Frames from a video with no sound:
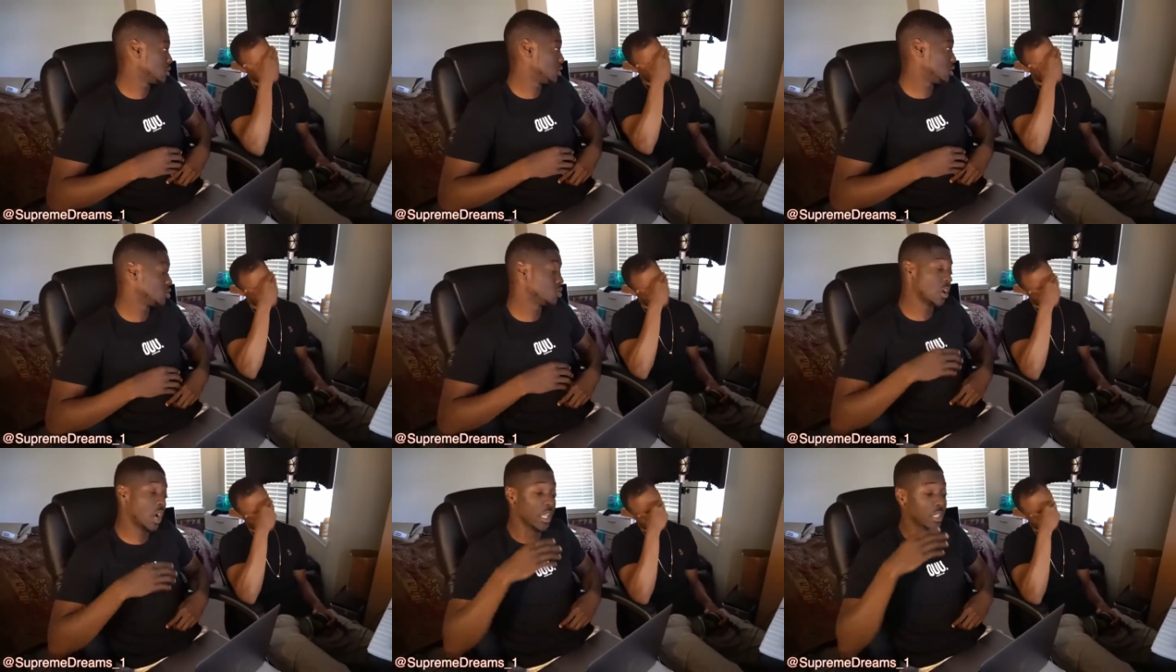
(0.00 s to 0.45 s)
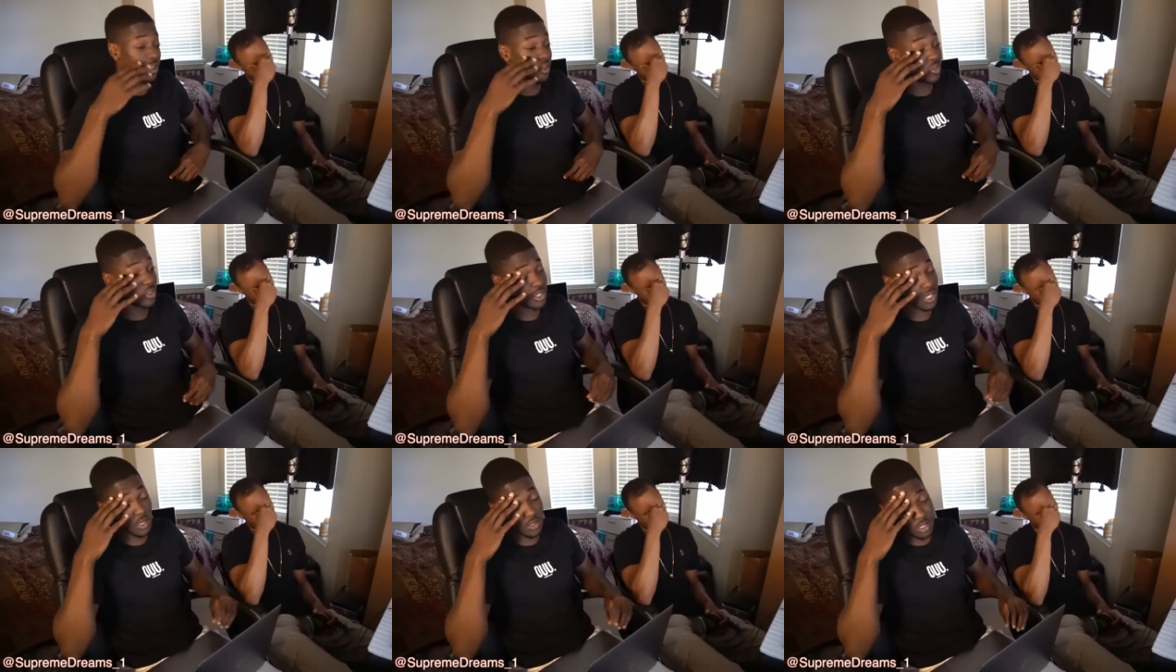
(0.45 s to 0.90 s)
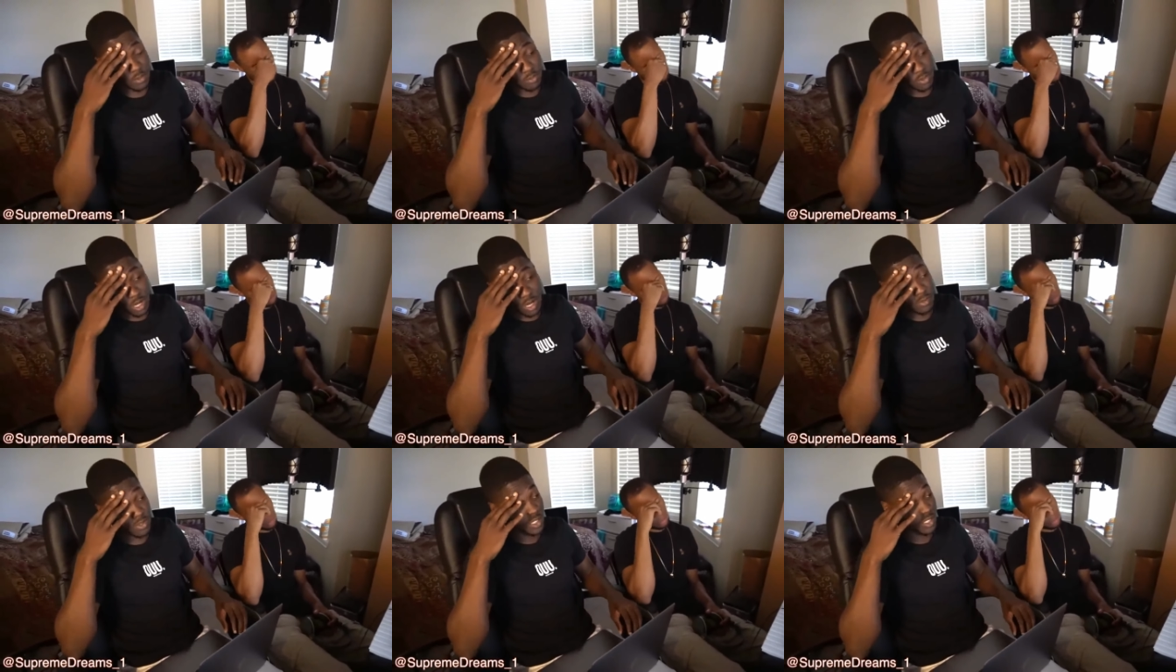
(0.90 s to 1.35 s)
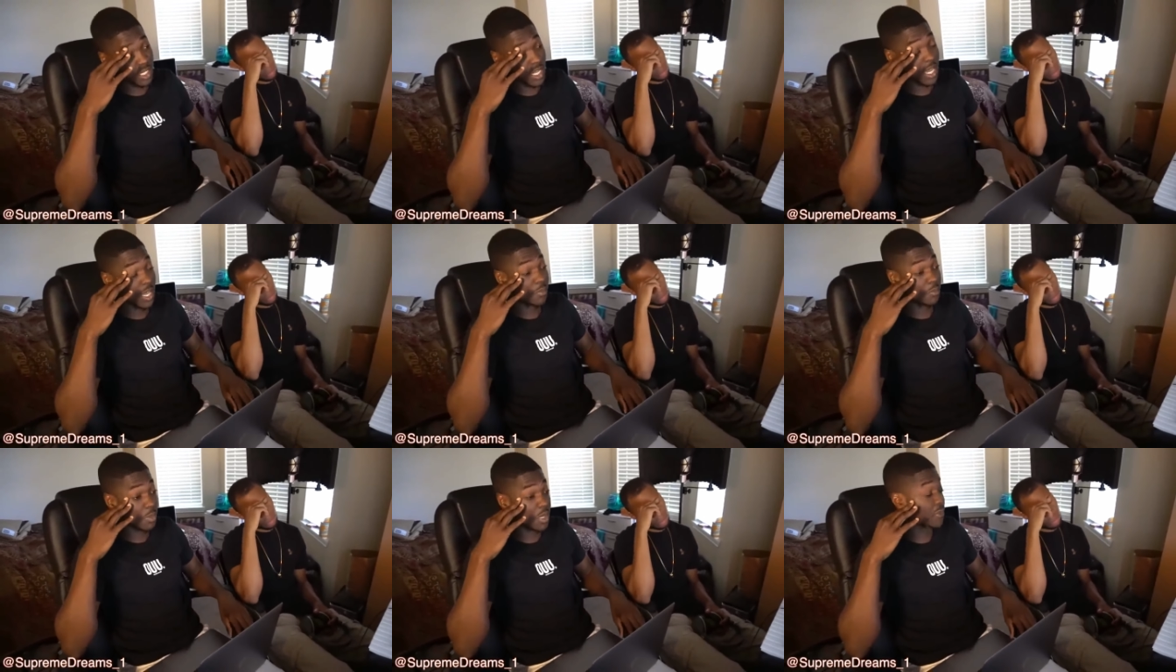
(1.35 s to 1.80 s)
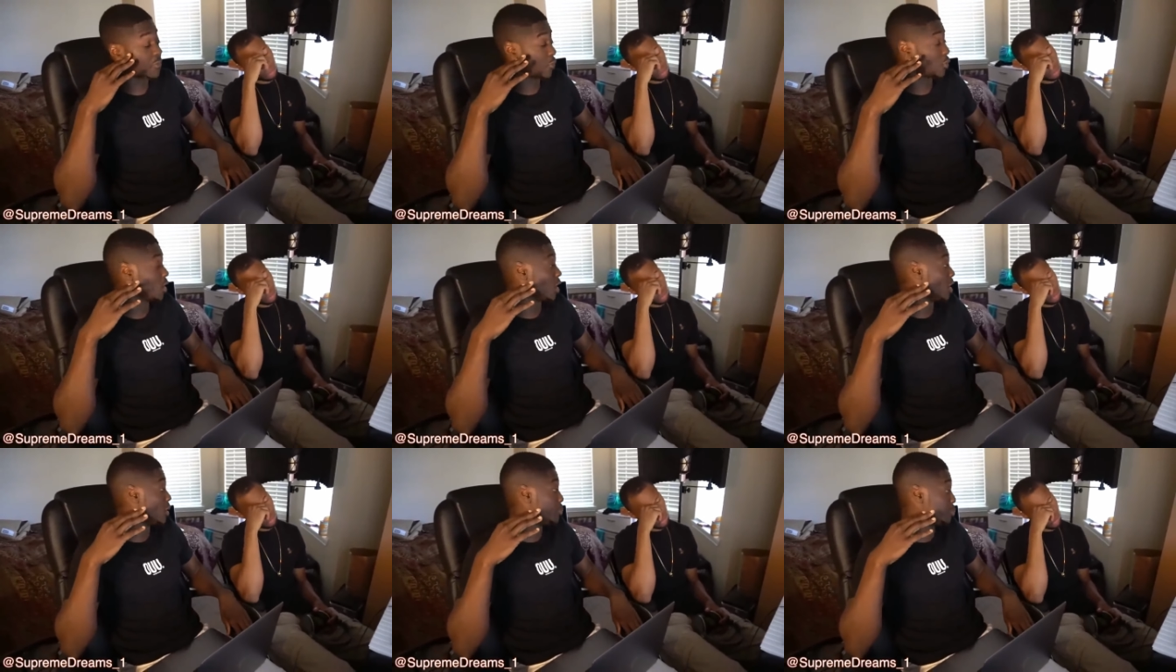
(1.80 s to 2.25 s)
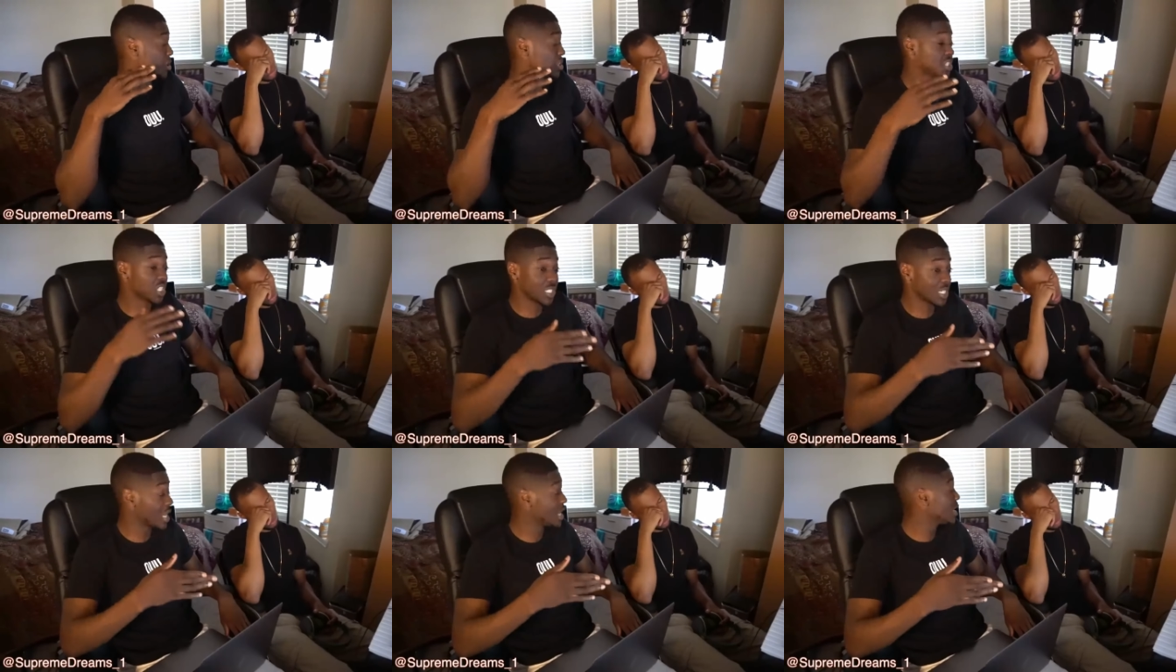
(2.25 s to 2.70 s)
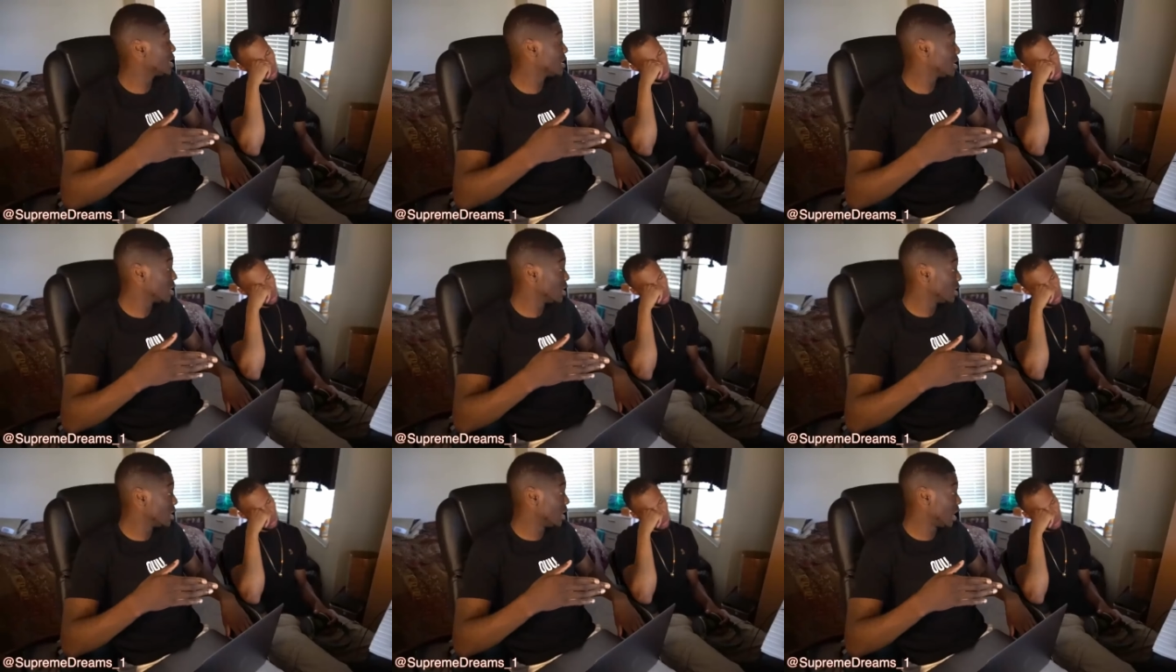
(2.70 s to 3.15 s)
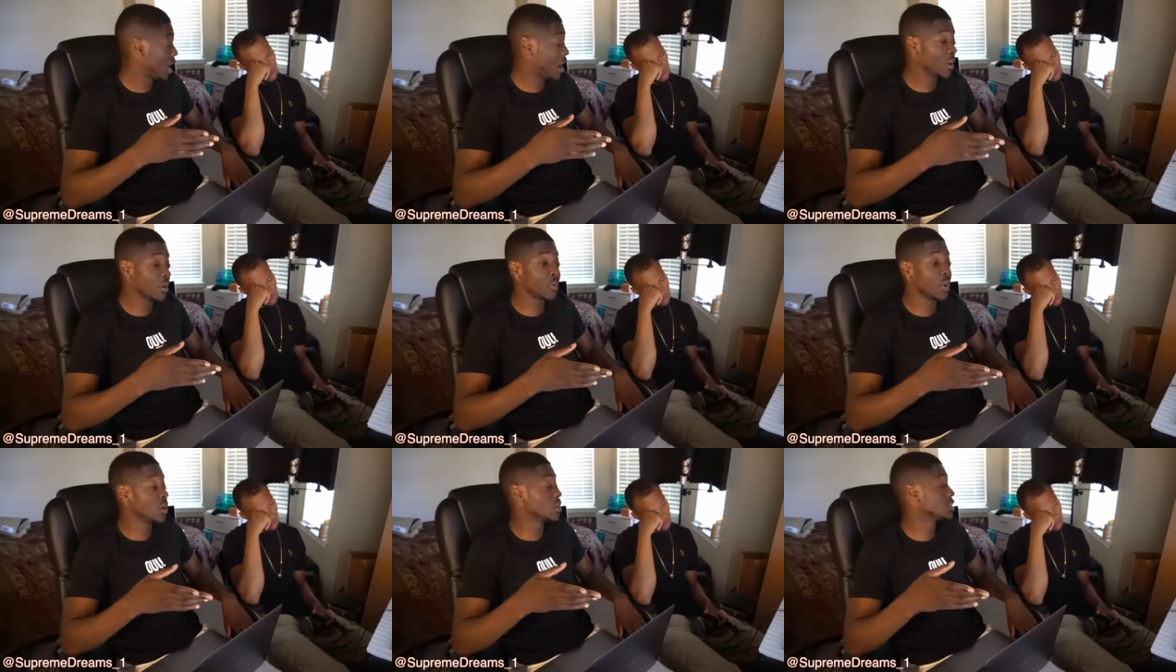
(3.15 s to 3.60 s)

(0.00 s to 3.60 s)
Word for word: You got to do something, bro. I'm just saying, be for real. Pusha T. I don't even